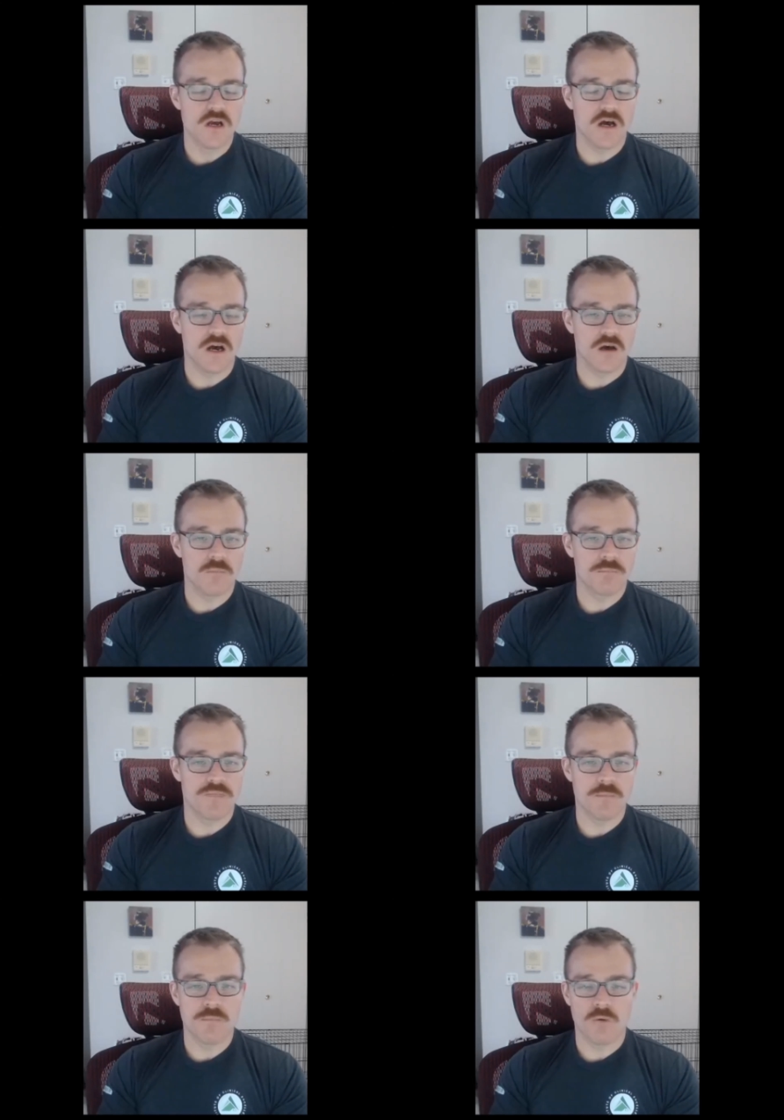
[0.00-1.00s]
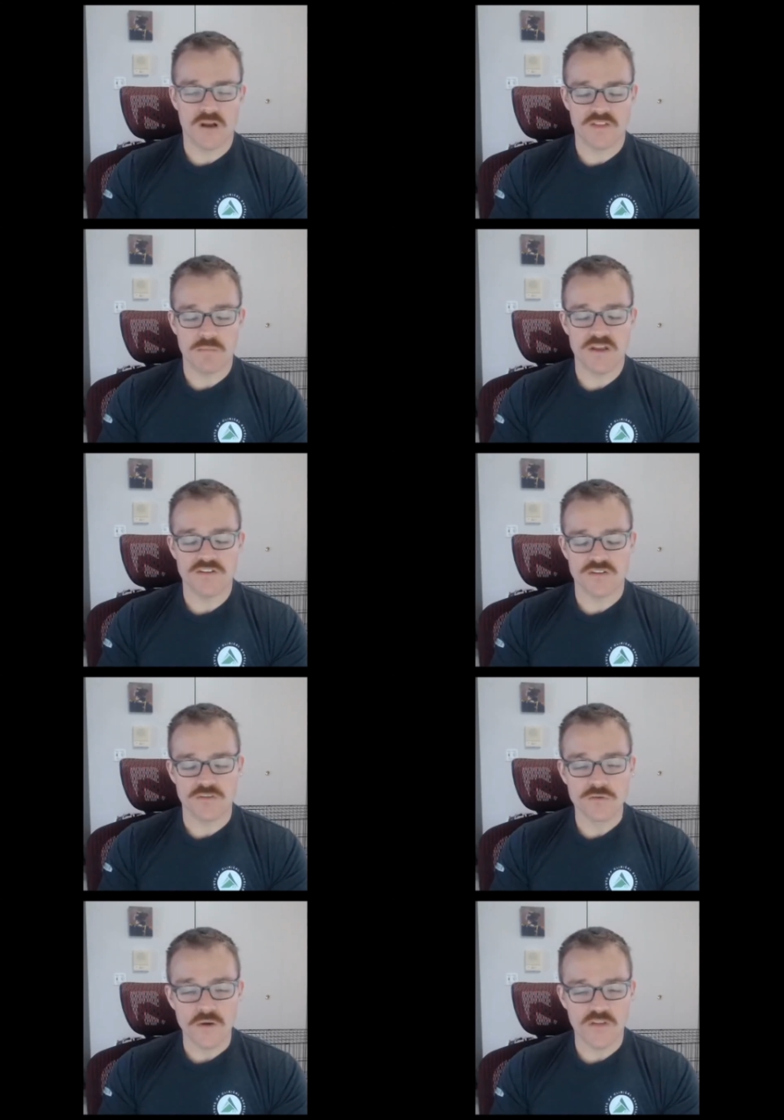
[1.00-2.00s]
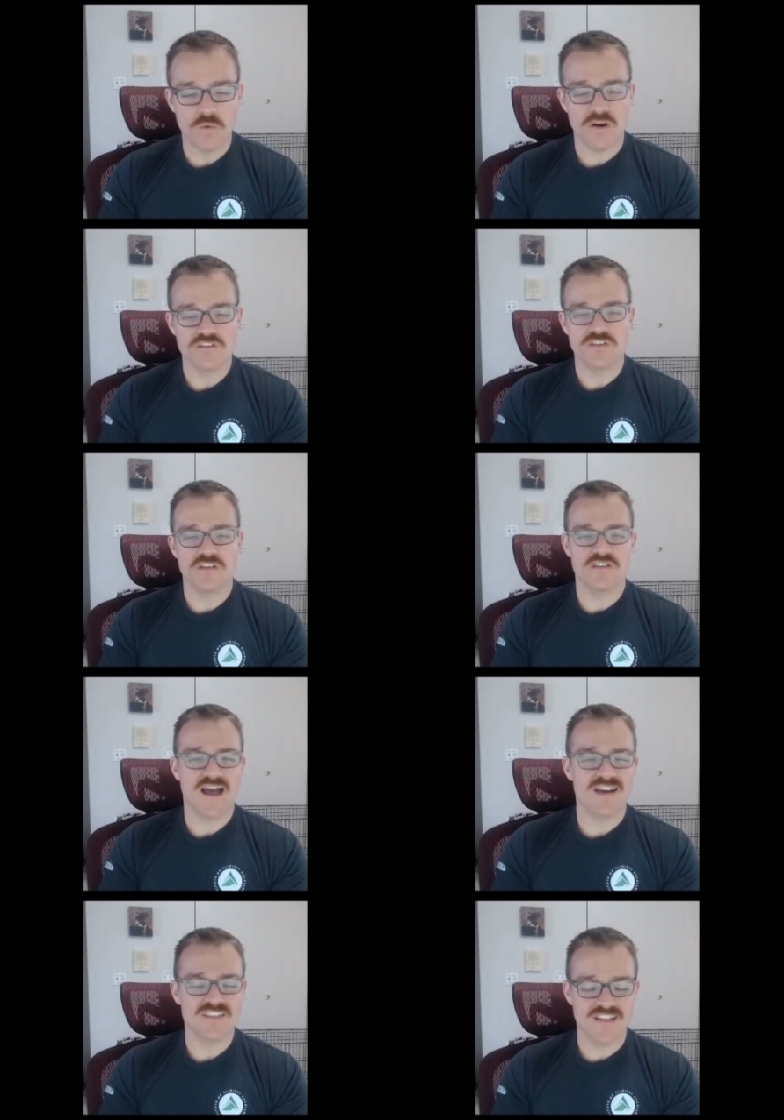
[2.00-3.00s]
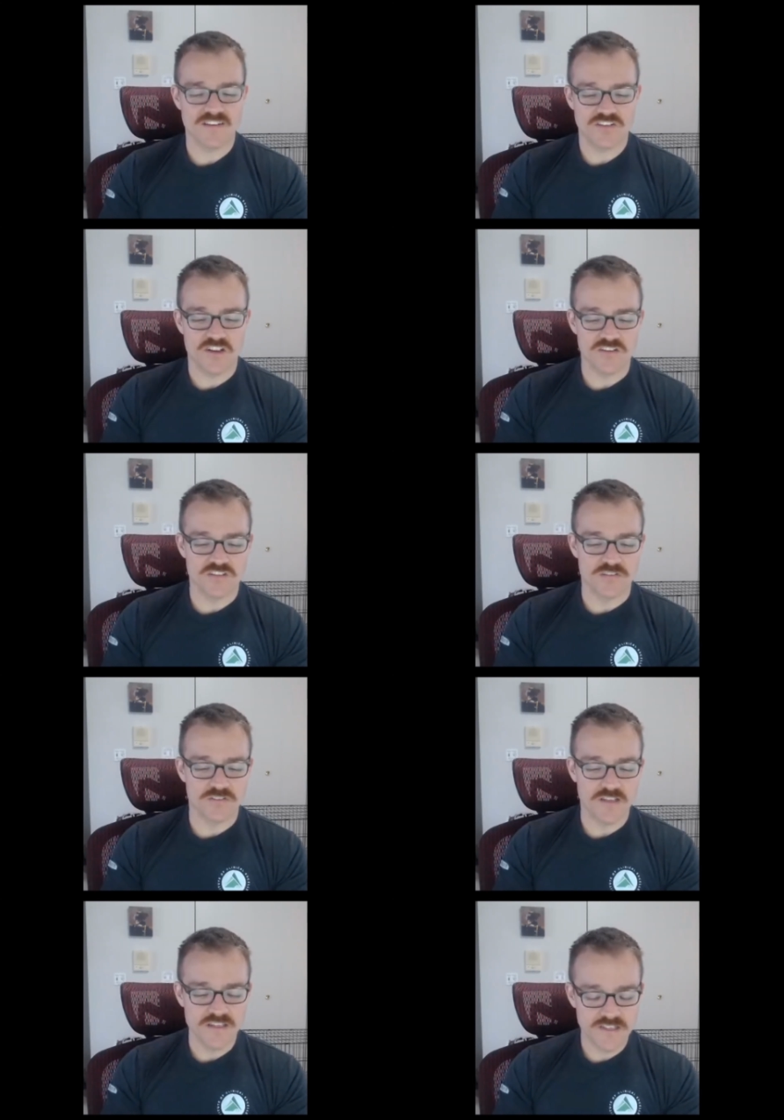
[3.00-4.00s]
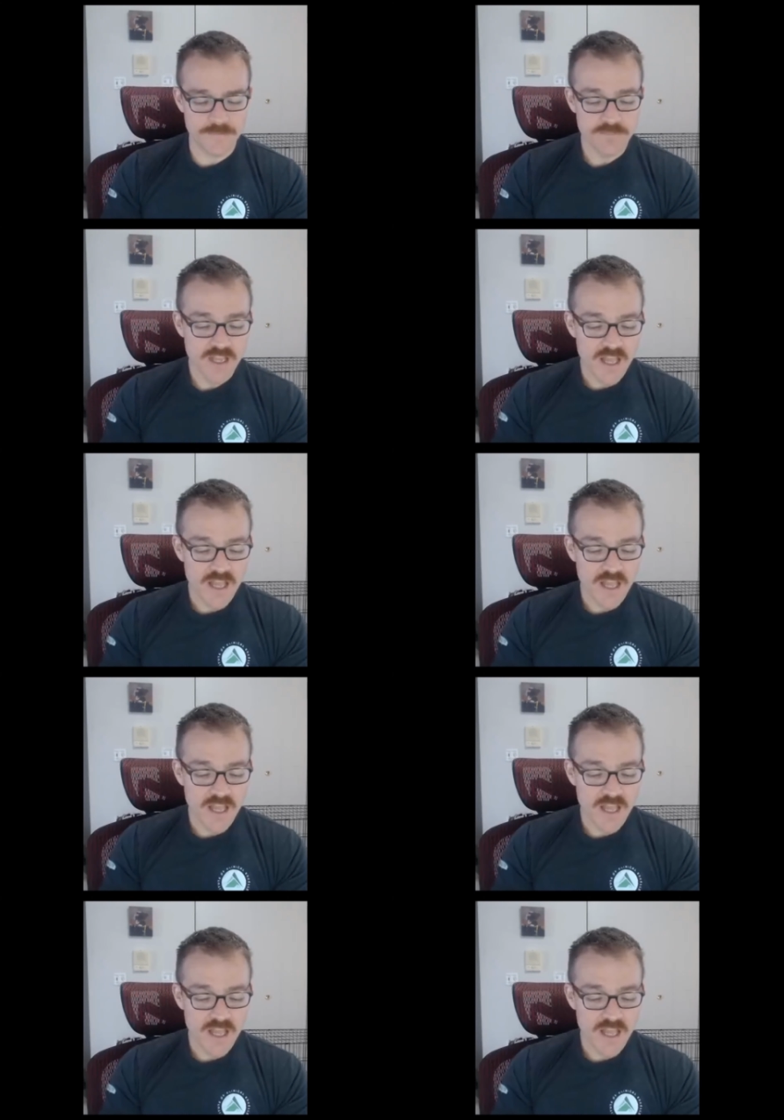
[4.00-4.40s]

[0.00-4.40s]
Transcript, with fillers: uh, the, walking the patient through on the questions, how does that change the validity?